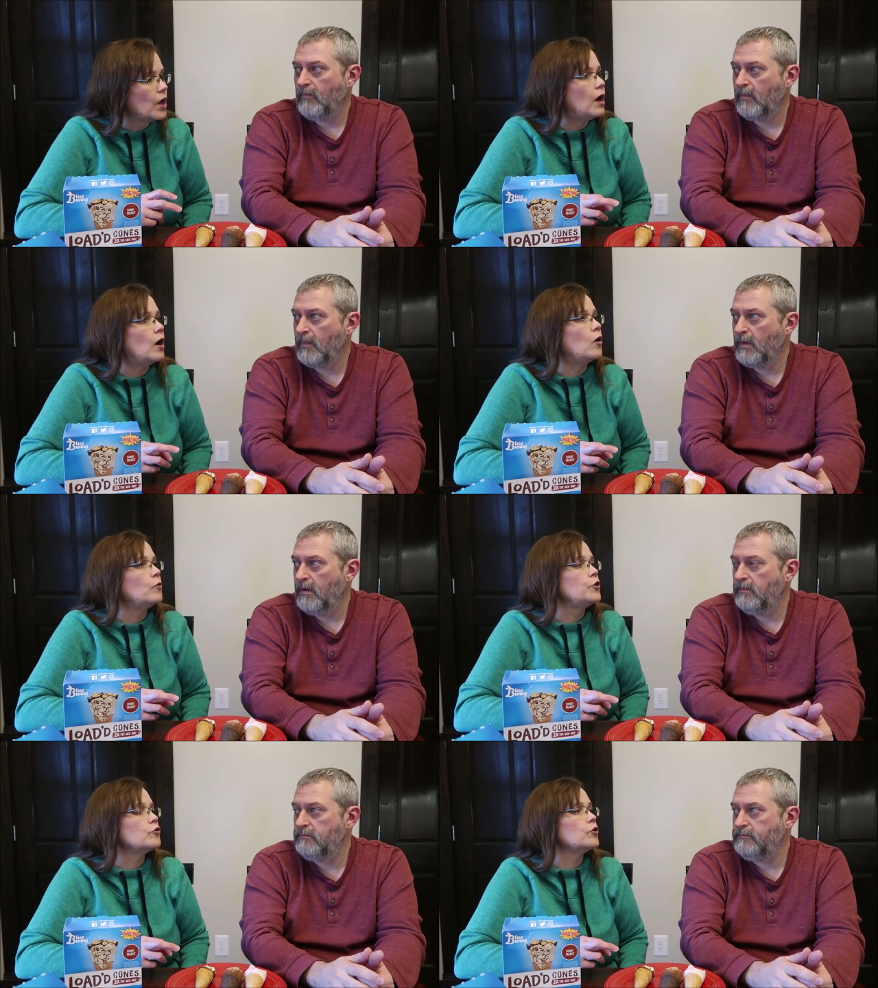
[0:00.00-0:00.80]

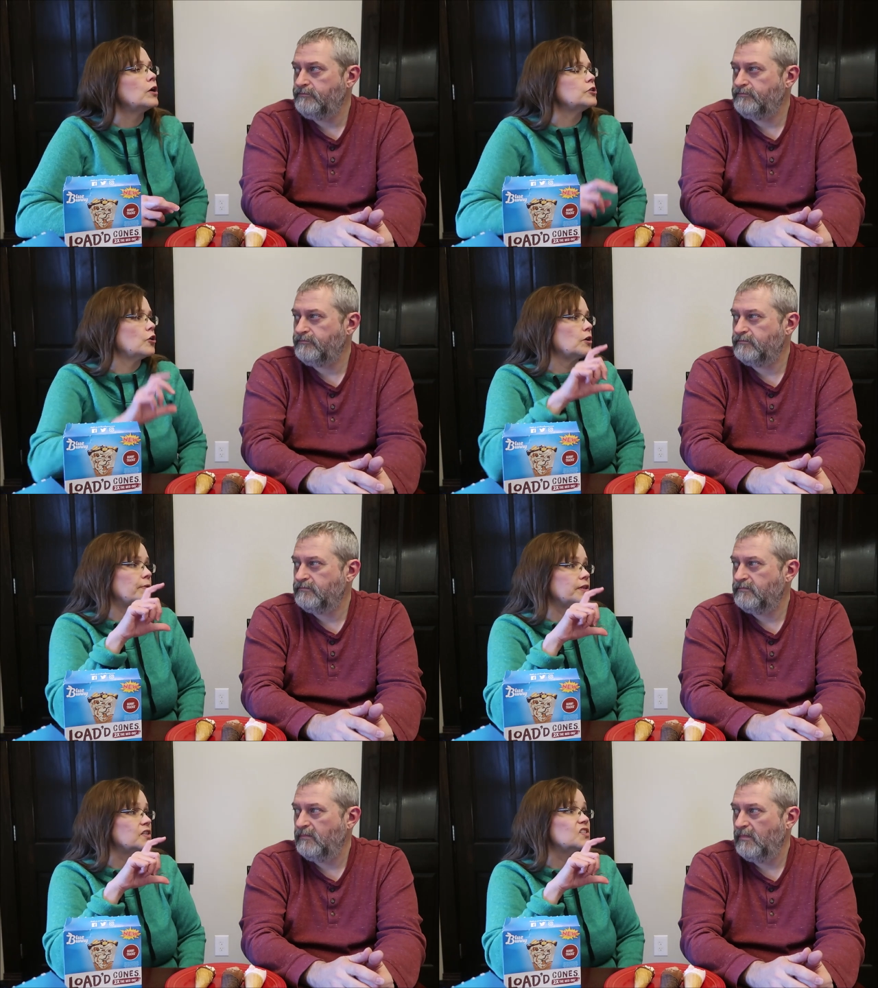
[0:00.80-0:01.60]
Speaker 1: Oh, you're not talking
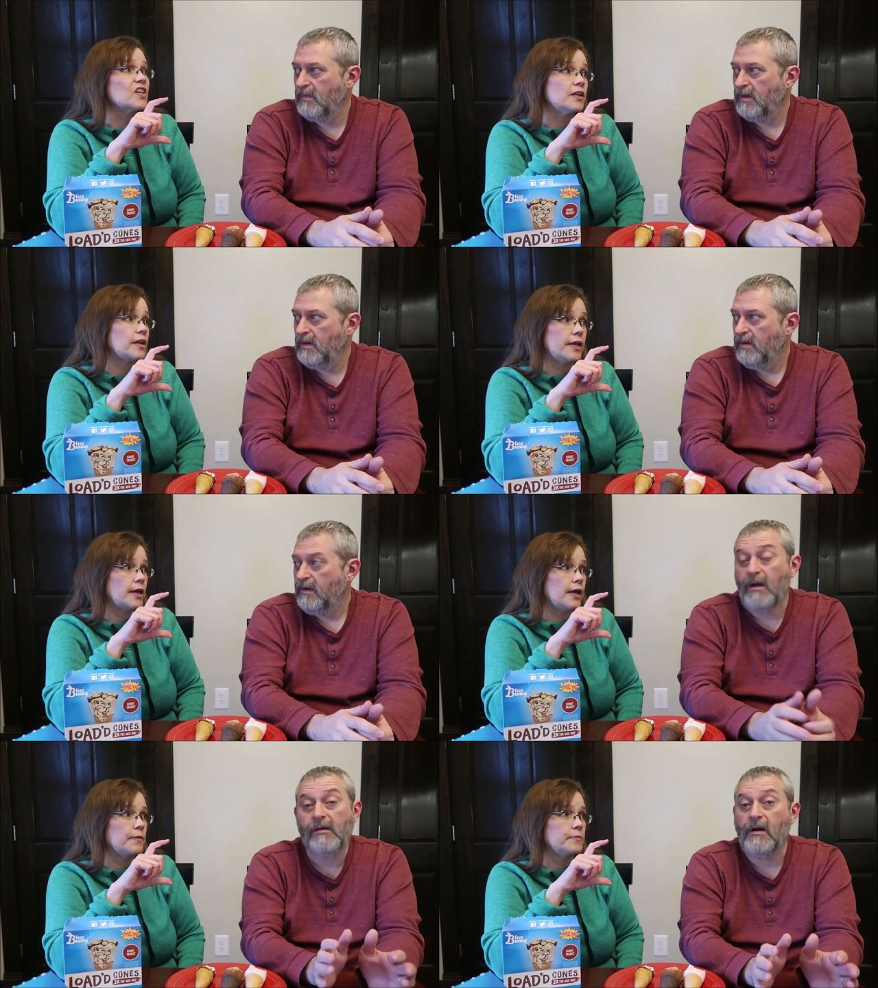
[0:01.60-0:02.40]
about the sundae cups.
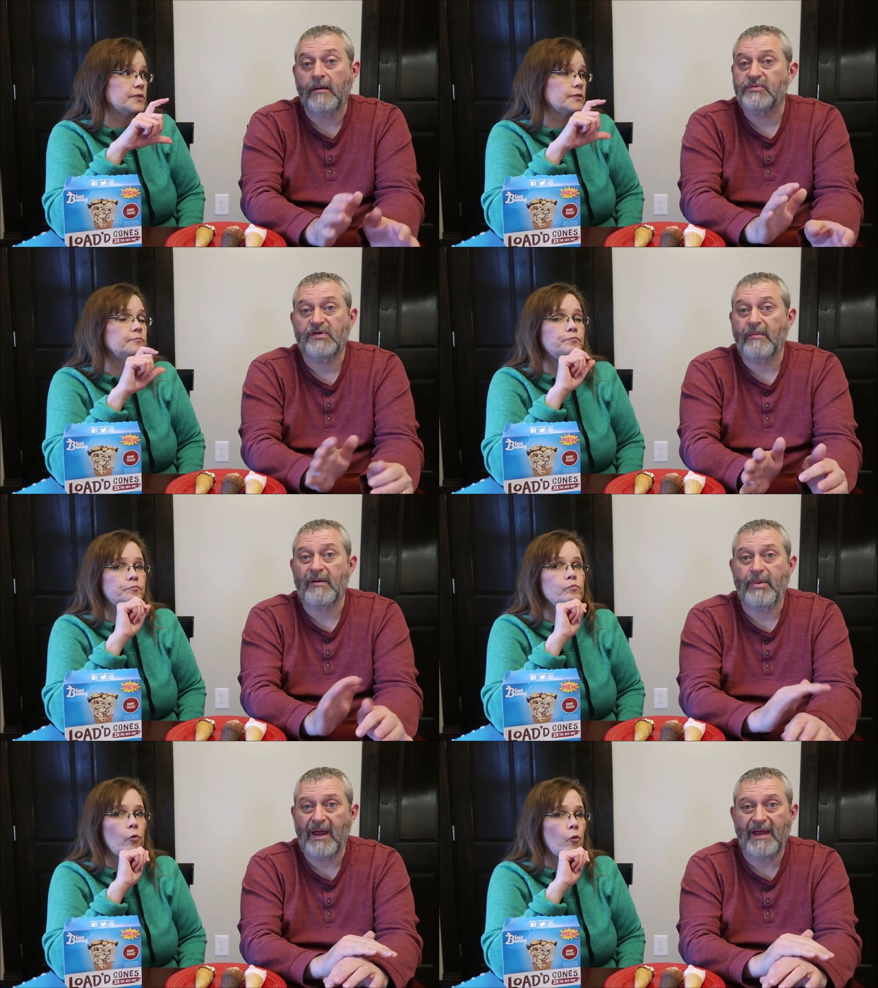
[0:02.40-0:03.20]
No,
Speaker 2: no, no I'm just talking
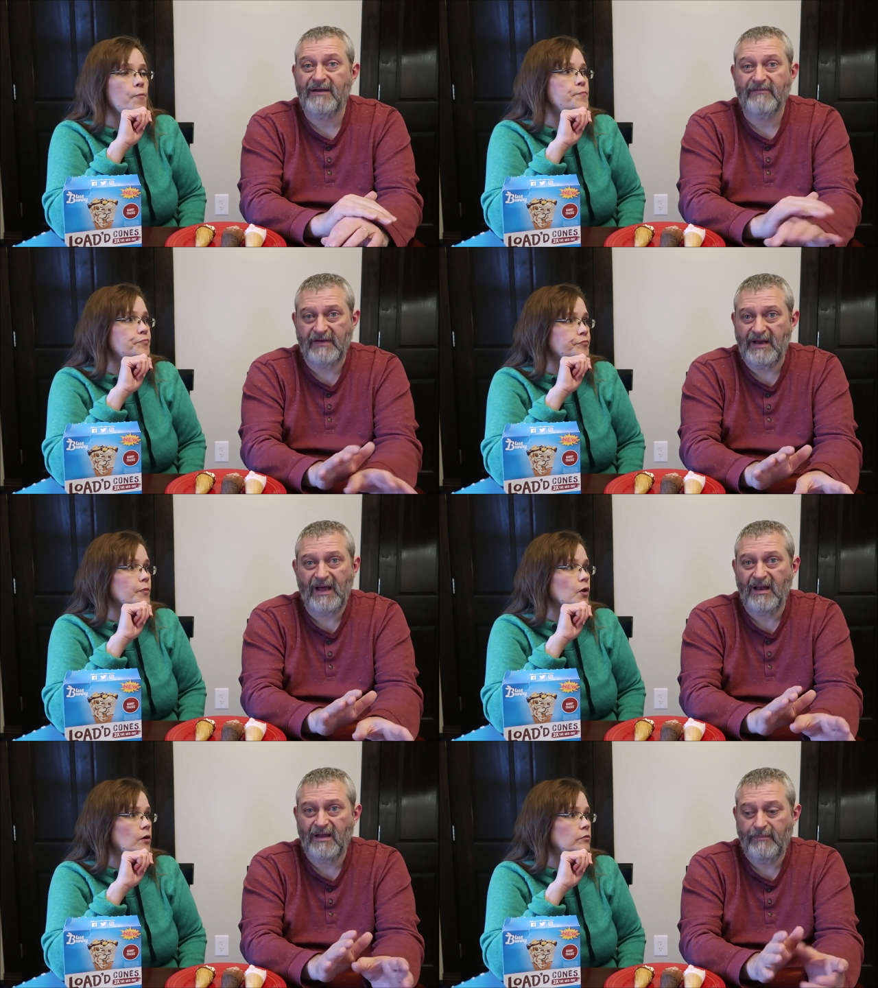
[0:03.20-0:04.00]
about plain
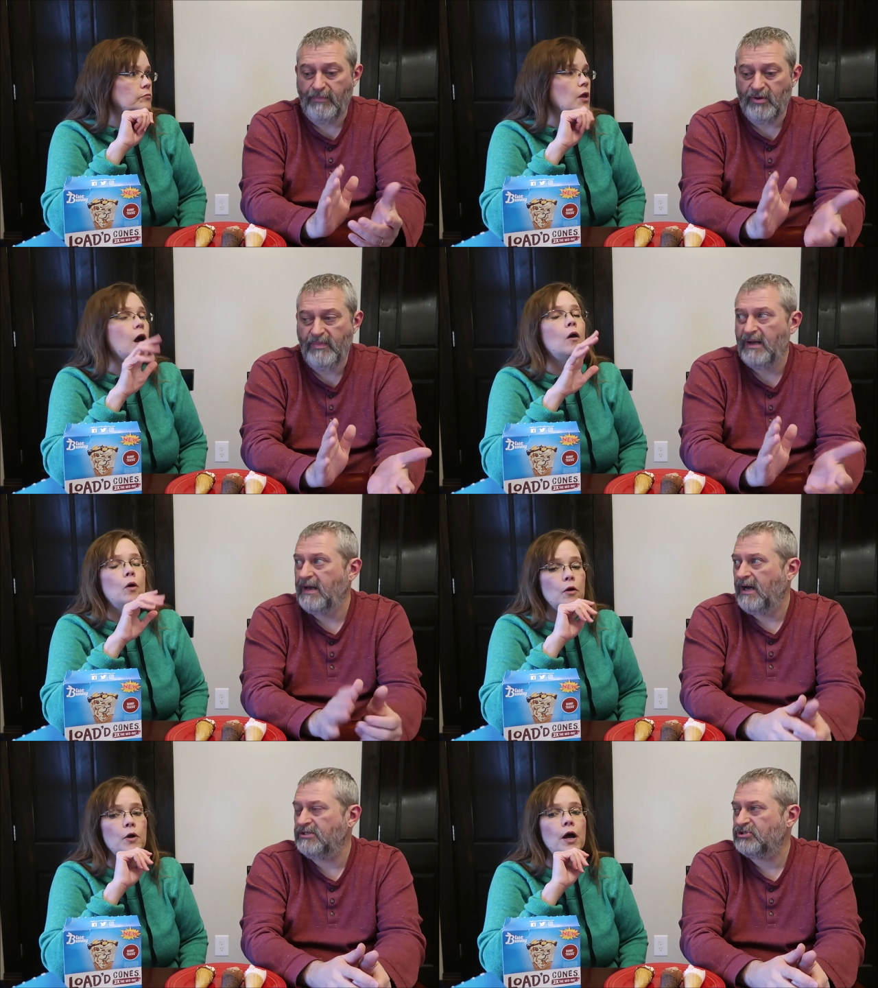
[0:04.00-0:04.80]
vanilla blue oh, bunny
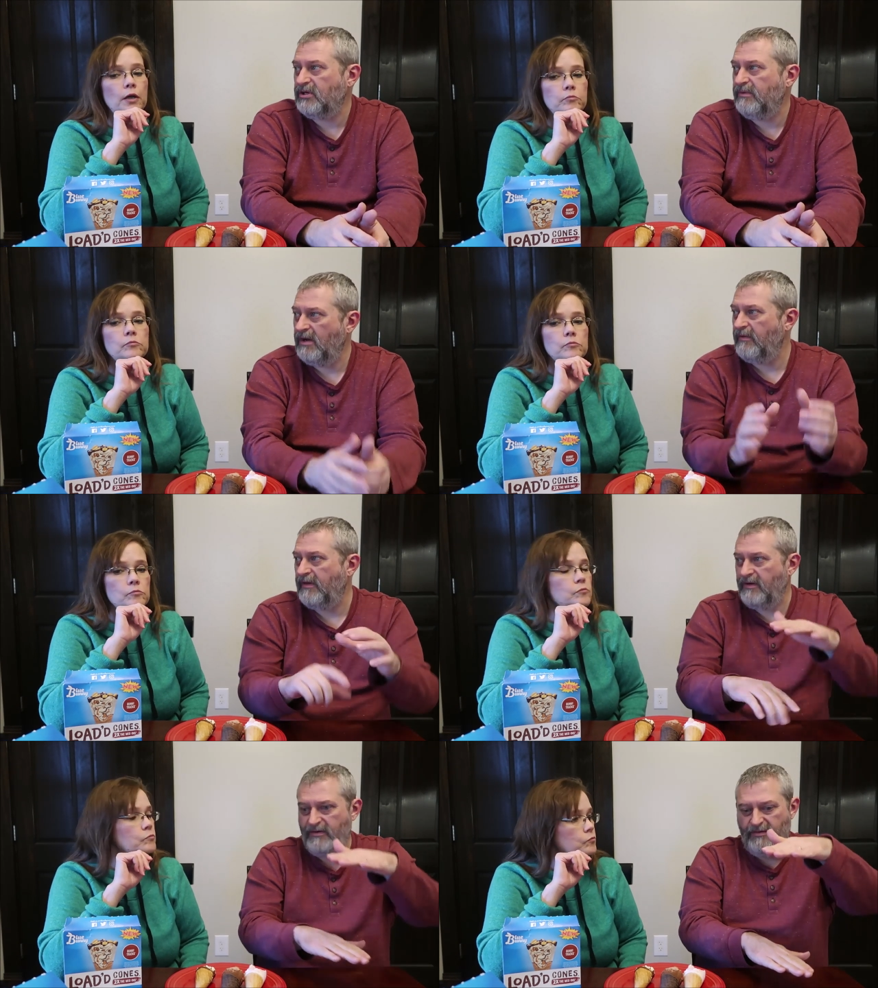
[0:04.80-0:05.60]
okay. ice cream. You know the
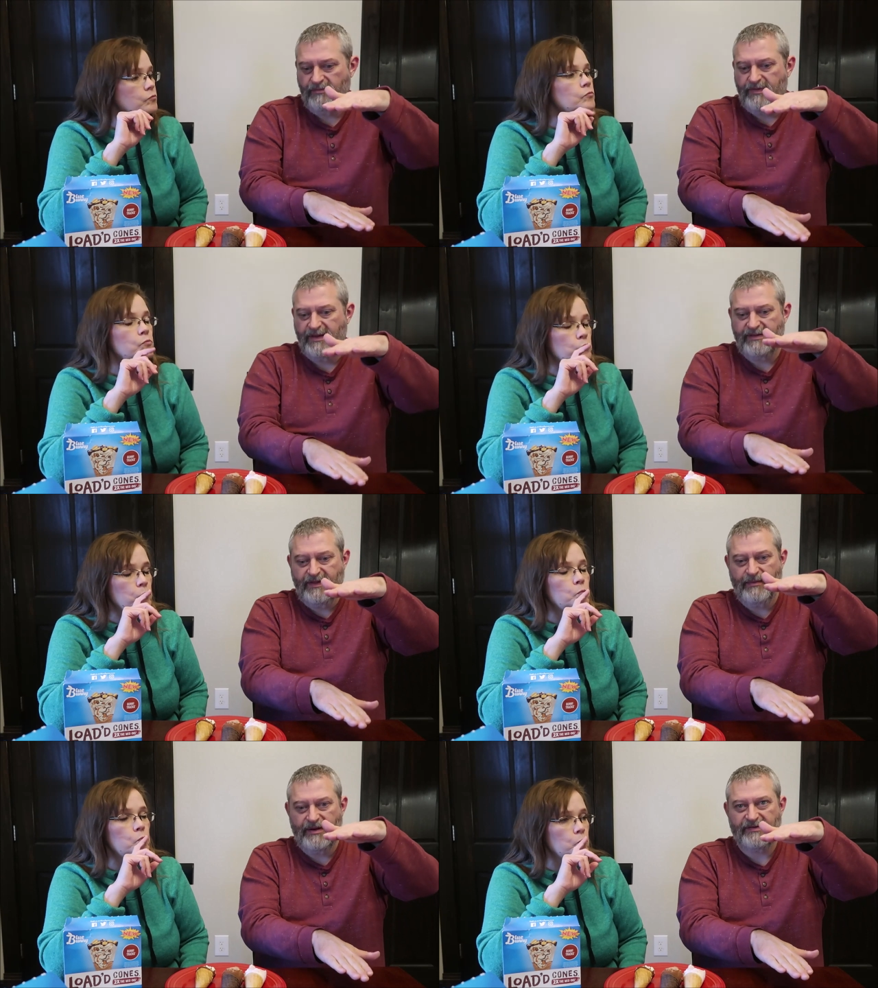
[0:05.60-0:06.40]
little they
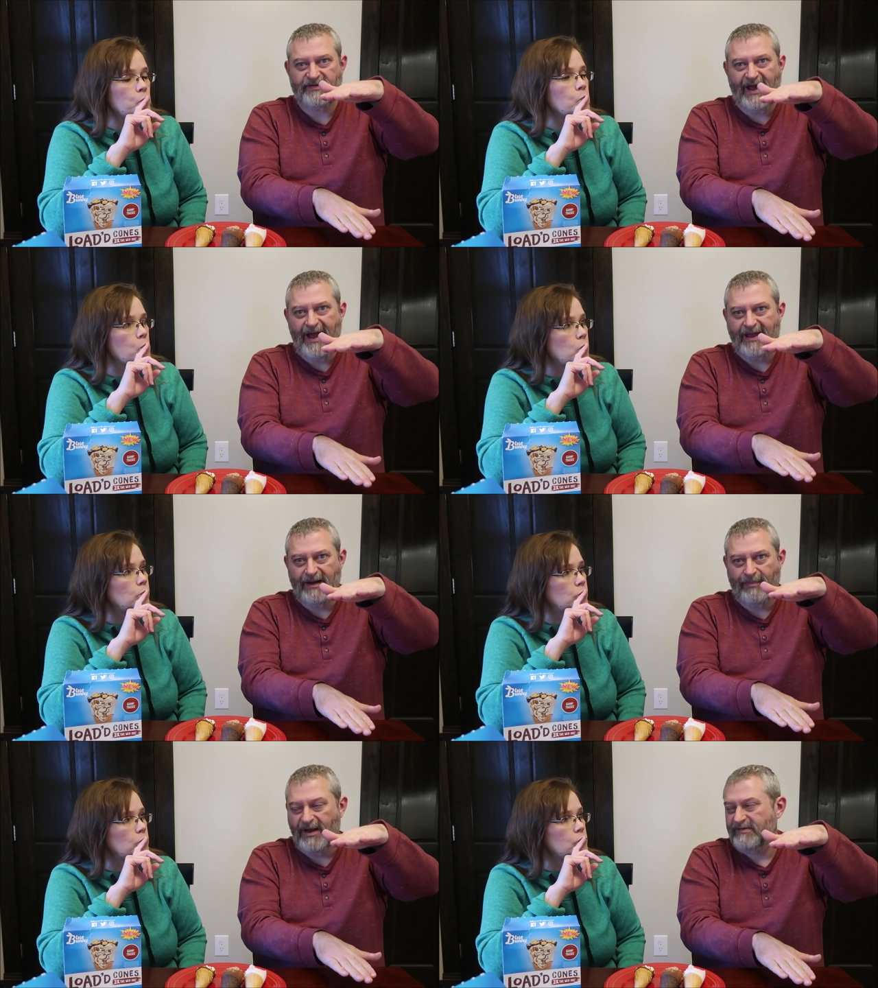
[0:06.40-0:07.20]
come mm -hmm. in a mm-hmm. stack in
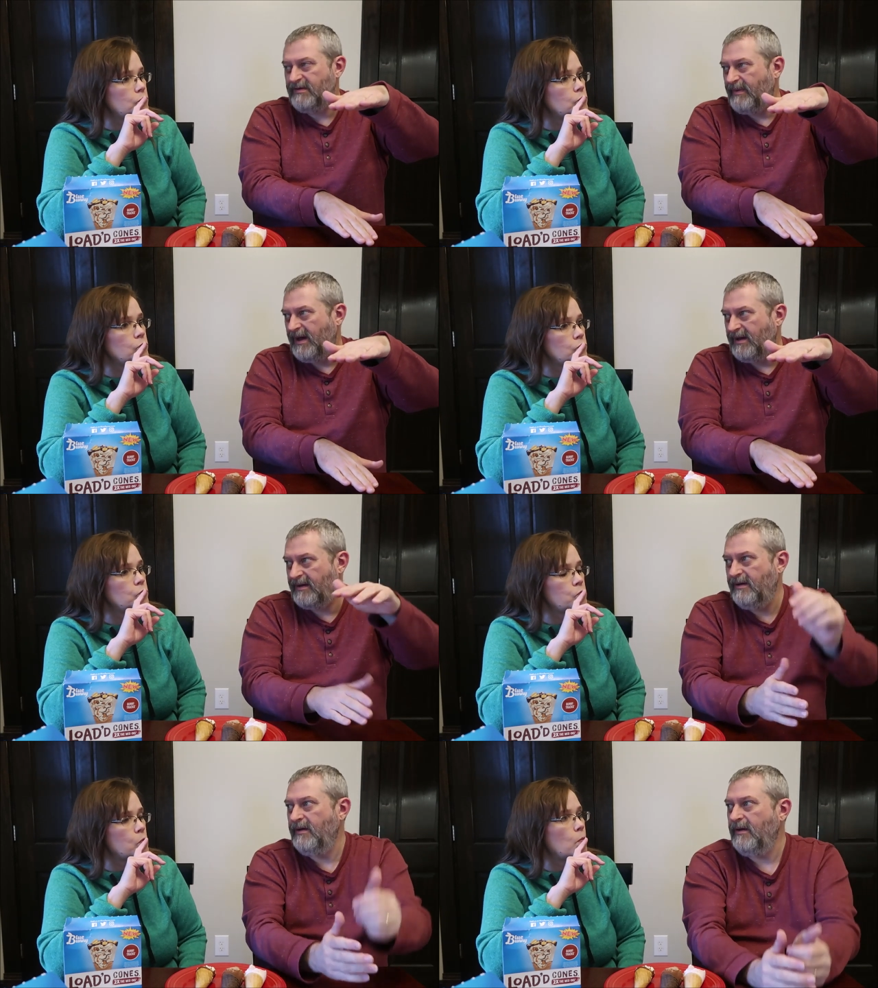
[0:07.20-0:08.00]
a plastic bag. Mm
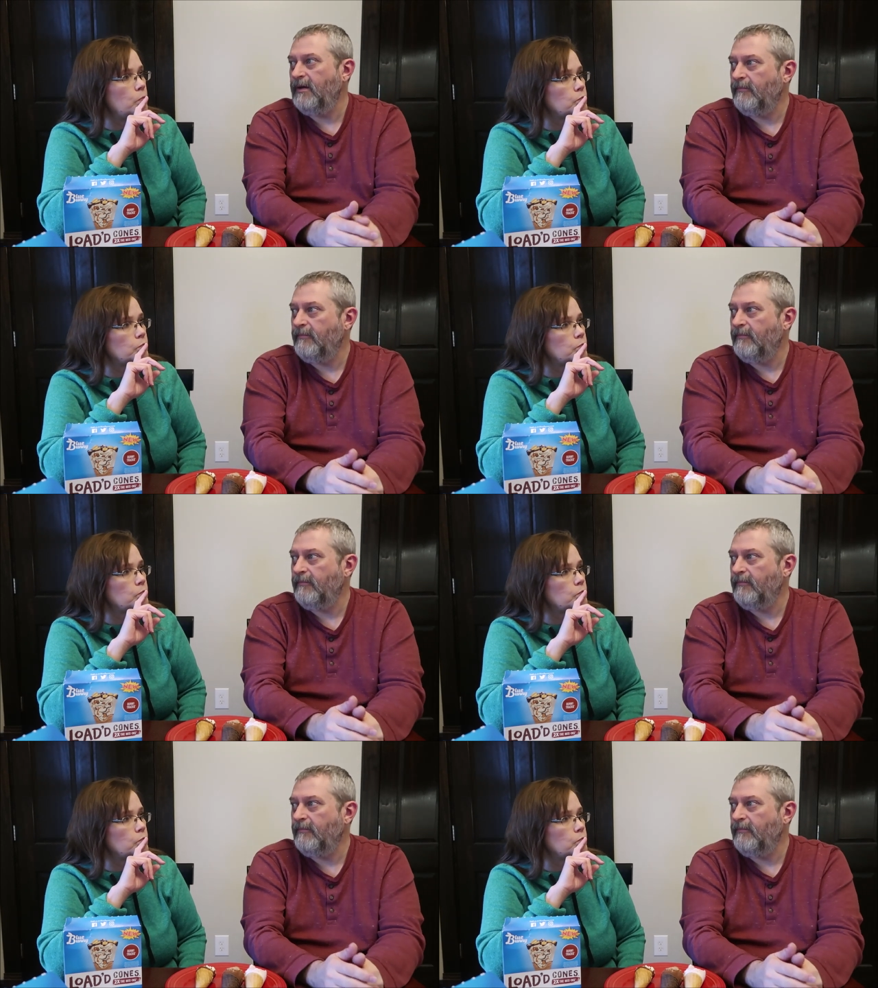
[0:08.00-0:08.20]
-hmm.